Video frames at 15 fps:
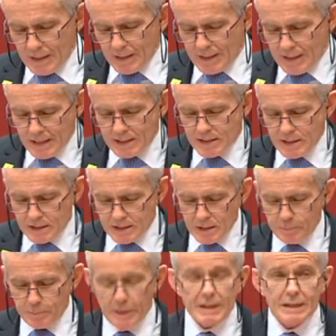This is
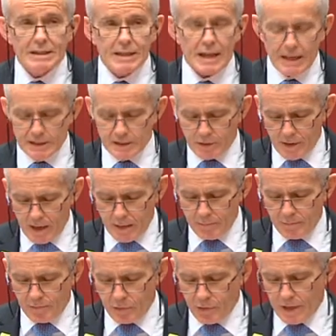simply a tax
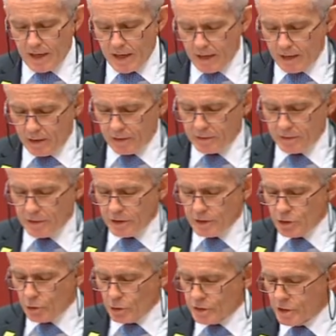grab for the now, a
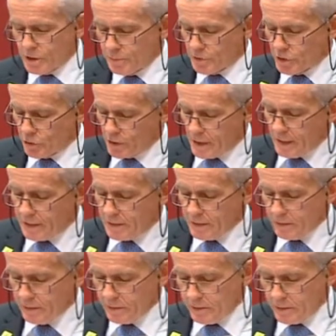short-term sugar
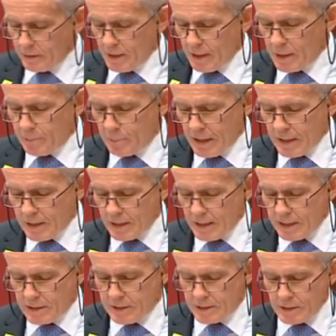hit and
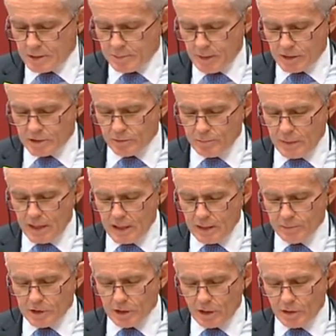band-aid at the expense of
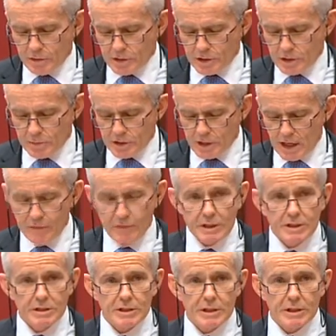medium to long-term
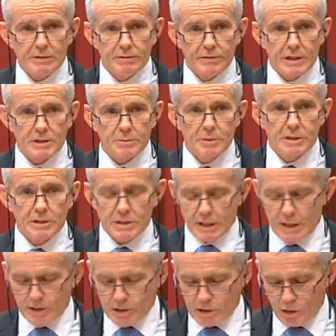savings, investments
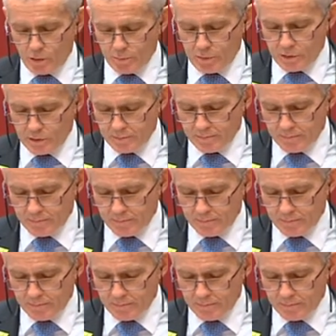and jobs.